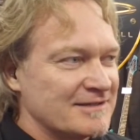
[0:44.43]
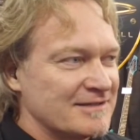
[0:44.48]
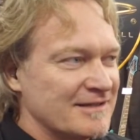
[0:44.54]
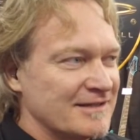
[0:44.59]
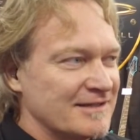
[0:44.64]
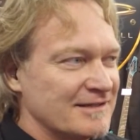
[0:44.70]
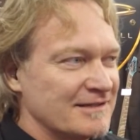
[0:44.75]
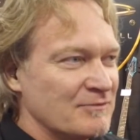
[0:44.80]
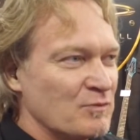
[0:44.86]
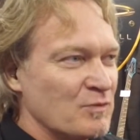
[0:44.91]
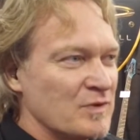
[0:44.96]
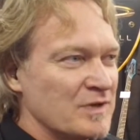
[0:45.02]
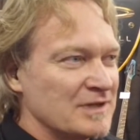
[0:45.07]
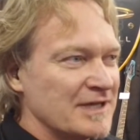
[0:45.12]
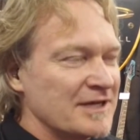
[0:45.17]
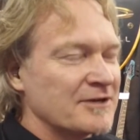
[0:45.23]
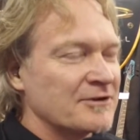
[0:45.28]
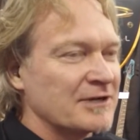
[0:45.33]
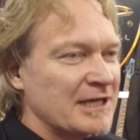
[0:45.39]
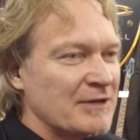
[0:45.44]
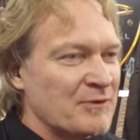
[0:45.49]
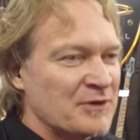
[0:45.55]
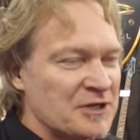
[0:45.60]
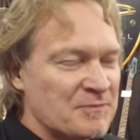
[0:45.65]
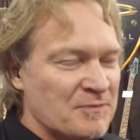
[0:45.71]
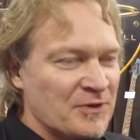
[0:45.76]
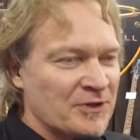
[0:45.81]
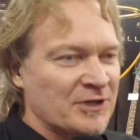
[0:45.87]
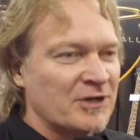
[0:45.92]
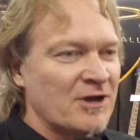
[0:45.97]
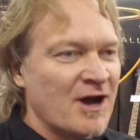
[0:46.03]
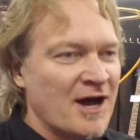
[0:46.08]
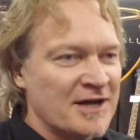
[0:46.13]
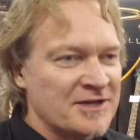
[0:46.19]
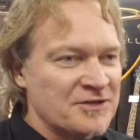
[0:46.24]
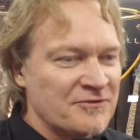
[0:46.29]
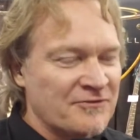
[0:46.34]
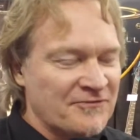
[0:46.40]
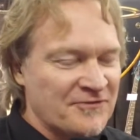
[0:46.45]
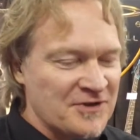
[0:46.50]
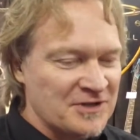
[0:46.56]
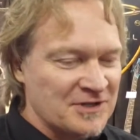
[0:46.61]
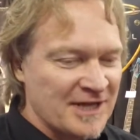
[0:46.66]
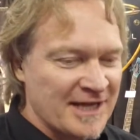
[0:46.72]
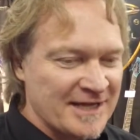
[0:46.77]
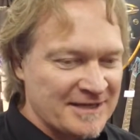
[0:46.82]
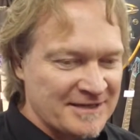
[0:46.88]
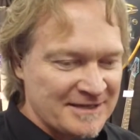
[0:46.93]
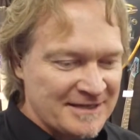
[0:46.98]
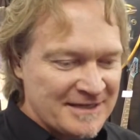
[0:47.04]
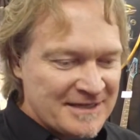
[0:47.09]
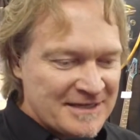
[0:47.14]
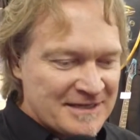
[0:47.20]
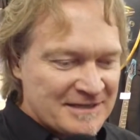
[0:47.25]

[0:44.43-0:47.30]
It literally, when you put it on, you feel like